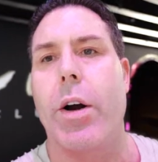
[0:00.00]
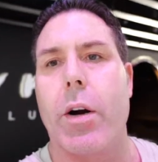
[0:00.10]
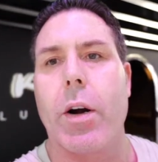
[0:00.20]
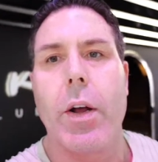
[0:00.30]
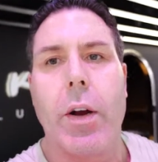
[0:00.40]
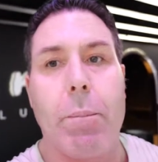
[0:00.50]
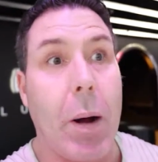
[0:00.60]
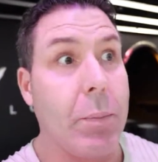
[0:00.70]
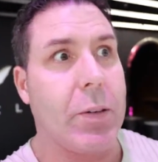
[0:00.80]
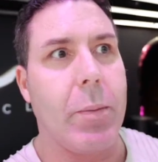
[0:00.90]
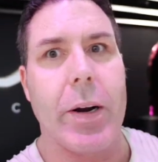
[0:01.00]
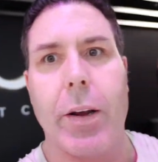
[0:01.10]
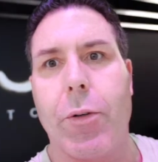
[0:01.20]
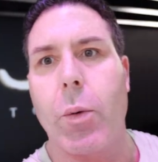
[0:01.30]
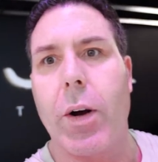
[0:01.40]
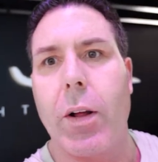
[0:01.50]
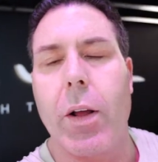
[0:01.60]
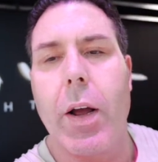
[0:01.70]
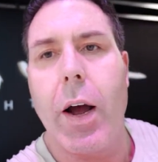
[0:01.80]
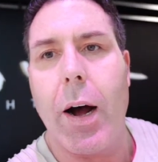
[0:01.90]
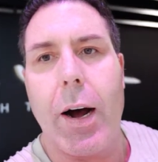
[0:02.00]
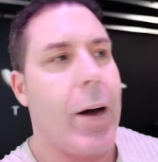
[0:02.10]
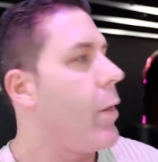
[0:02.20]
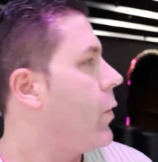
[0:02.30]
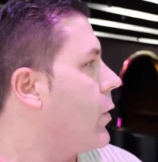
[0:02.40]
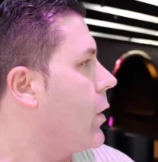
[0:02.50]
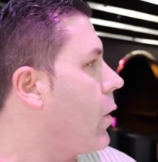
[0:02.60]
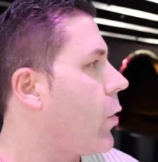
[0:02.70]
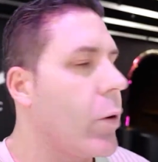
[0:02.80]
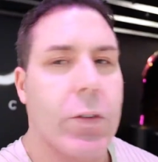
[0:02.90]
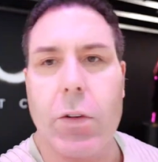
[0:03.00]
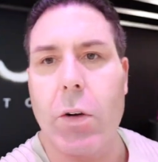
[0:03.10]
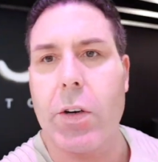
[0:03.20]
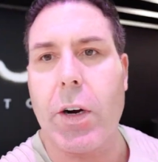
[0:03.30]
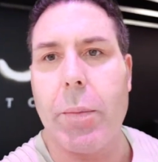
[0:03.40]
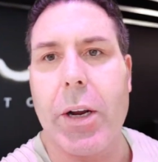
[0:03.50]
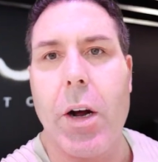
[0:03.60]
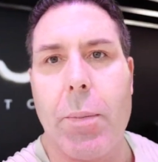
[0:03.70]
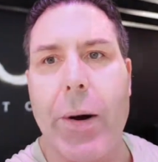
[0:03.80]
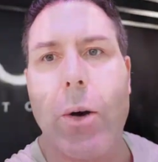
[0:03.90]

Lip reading: or bump somebody, if you will. Those are going to be gone pretty